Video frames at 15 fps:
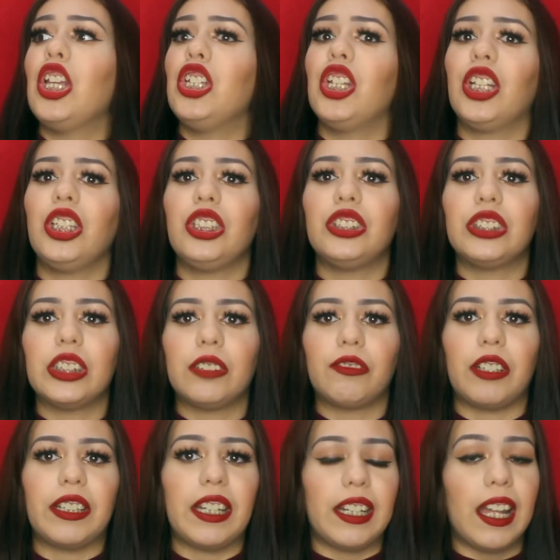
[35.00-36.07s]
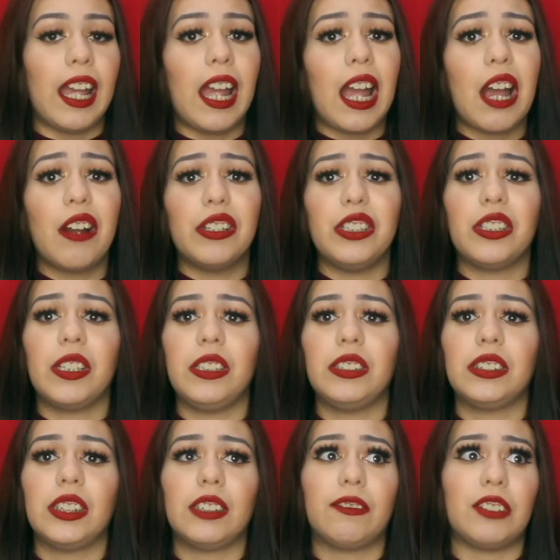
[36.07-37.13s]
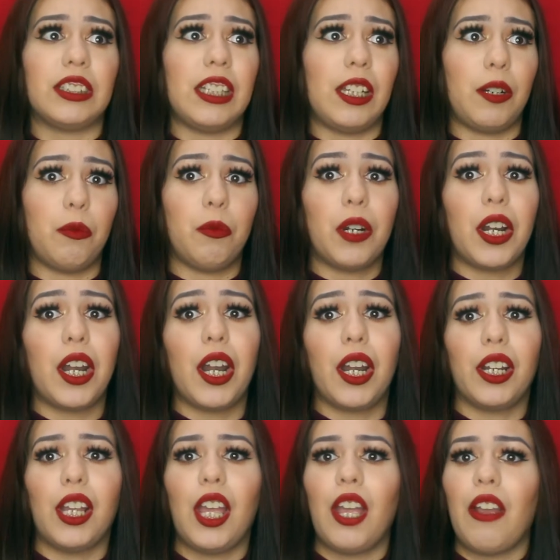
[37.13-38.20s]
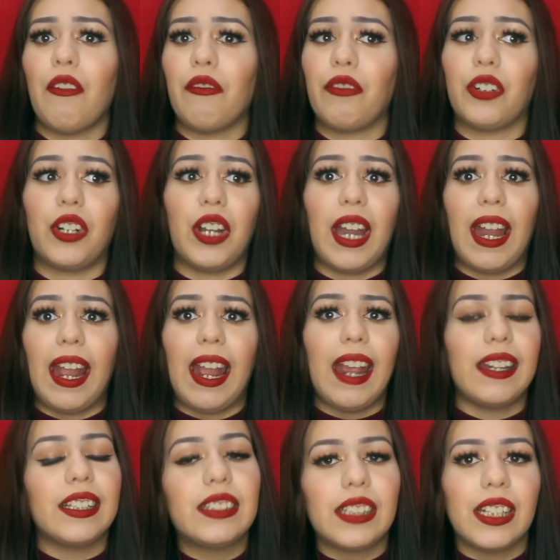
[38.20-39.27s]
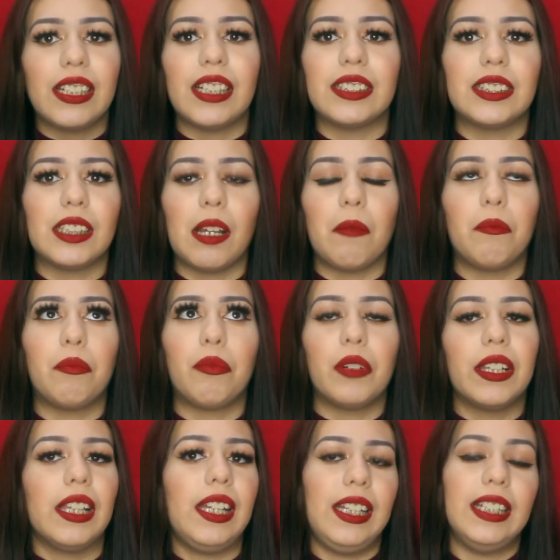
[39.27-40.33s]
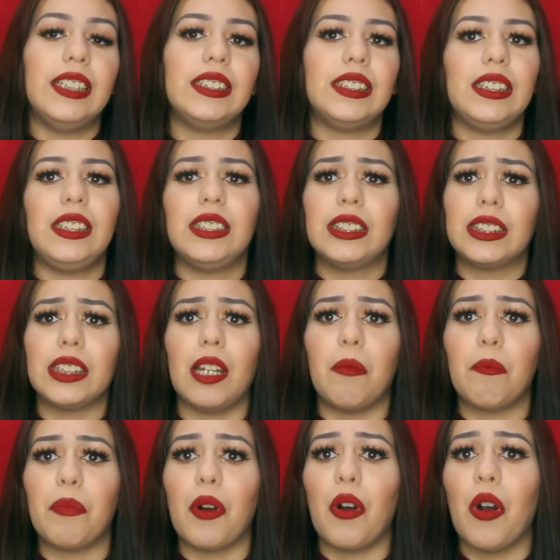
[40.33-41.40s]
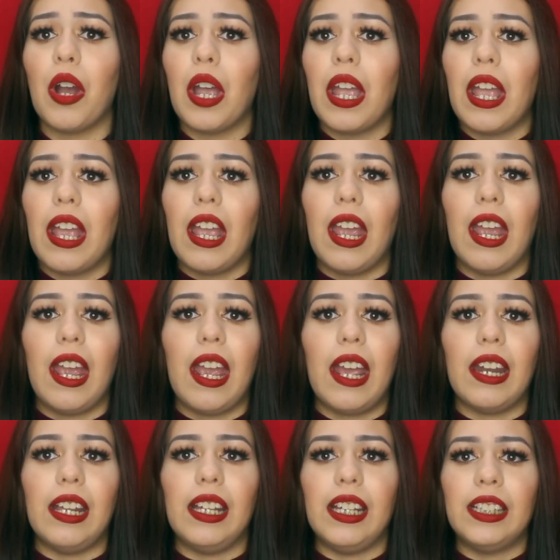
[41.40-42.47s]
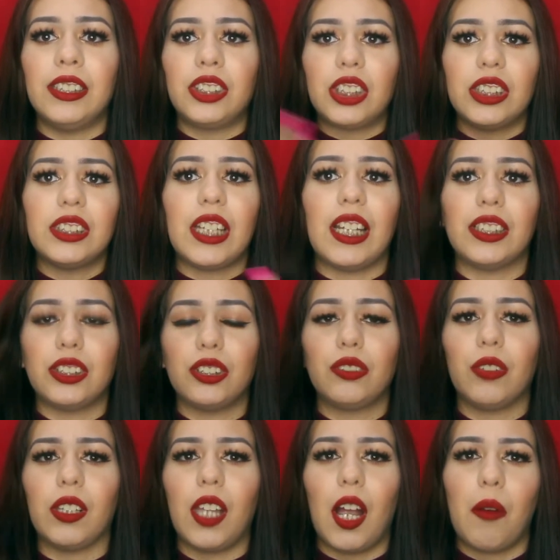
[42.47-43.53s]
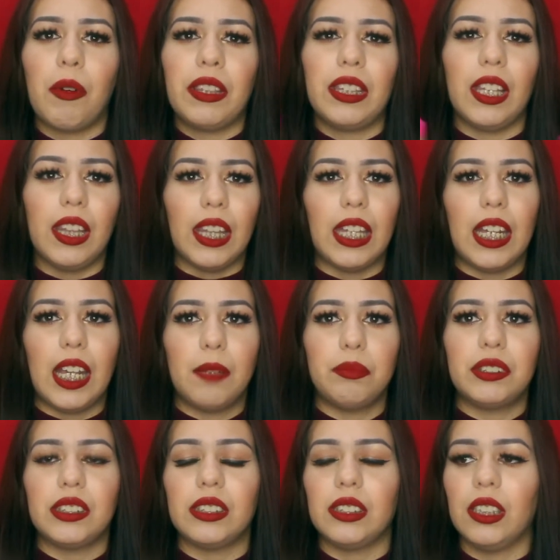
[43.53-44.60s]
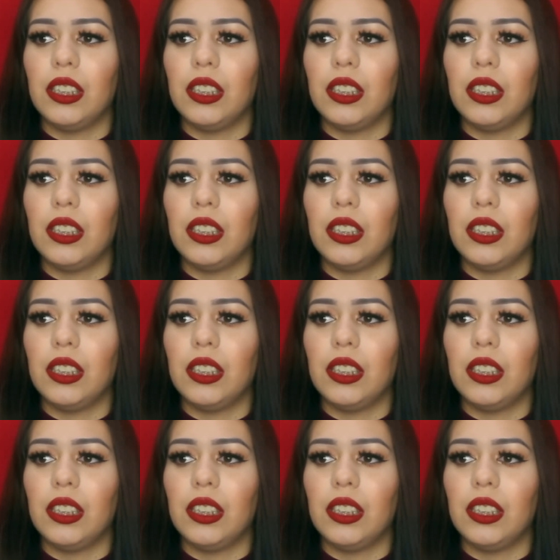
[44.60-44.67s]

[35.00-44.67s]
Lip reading: You can use this for night out, you can use this for day at work, for anything. It's really easy, simple, and it just has to do a lot with the lips.